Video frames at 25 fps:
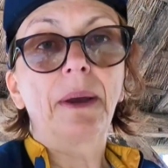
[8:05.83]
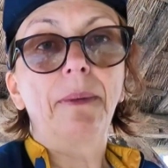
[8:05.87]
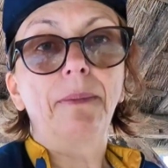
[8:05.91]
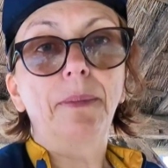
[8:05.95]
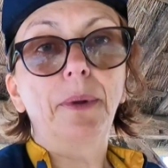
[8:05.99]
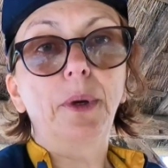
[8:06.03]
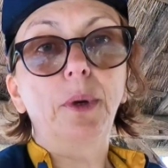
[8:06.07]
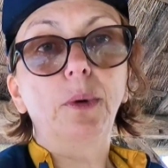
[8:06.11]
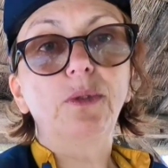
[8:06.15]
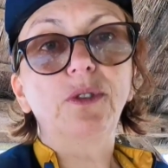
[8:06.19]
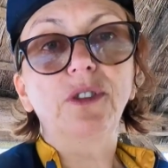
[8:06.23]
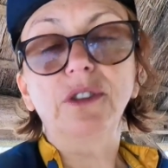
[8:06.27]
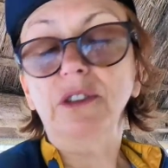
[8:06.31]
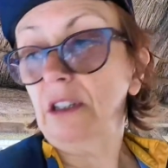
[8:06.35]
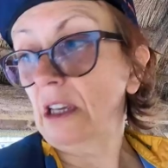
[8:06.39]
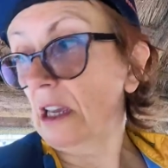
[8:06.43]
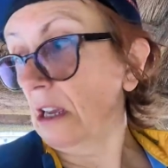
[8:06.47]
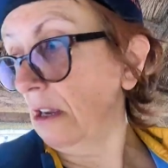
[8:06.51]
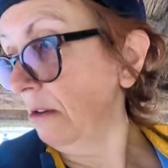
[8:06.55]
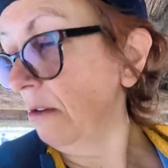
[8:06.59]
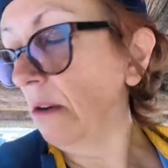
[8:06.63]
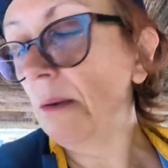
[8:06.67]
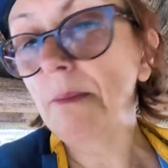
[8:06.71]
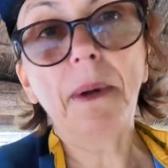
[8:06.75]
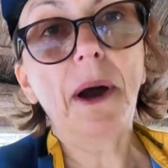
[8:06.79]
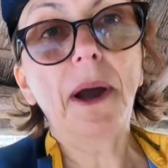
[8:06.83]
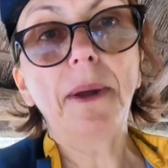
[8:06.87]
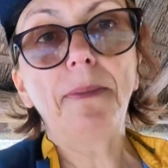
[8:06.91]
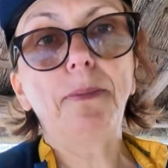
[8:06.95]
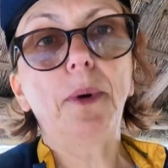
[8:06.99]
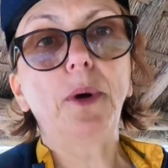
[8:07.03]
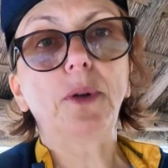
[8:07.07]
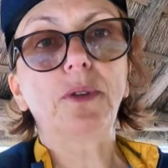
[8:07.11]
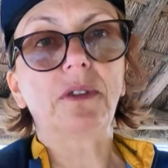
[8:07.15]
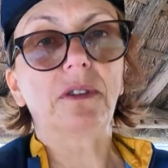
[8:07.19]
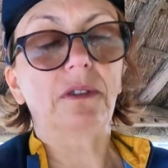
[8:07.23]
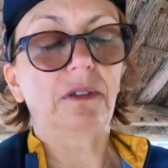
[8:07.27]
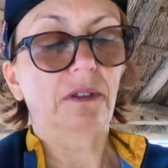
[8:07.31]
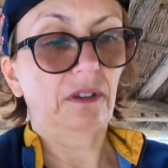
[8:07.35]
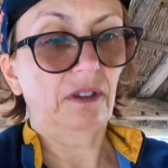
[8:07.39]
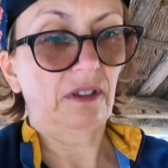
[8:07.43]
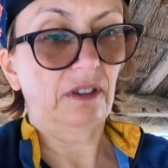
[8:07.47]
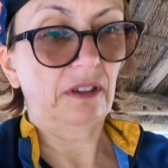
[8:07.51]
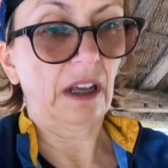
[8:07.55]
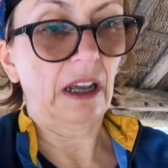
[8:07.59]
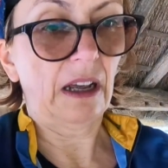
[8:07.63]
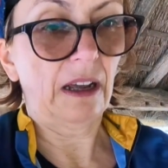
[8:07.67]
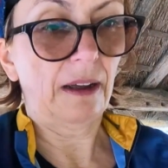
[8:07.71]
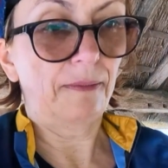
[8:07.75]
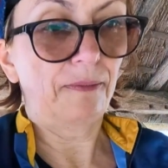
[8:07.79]
But also my bottles,
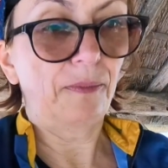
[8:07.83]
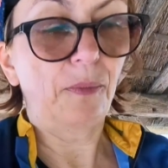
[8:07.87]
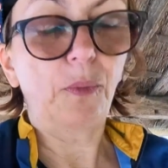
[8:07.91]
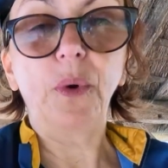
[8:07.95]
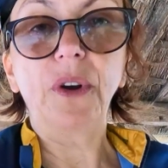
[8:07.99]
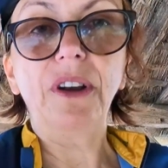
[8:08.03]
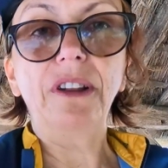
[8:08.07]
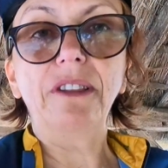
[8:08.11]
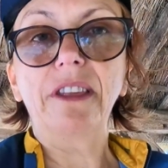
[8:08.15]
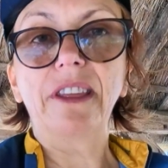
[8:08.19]
one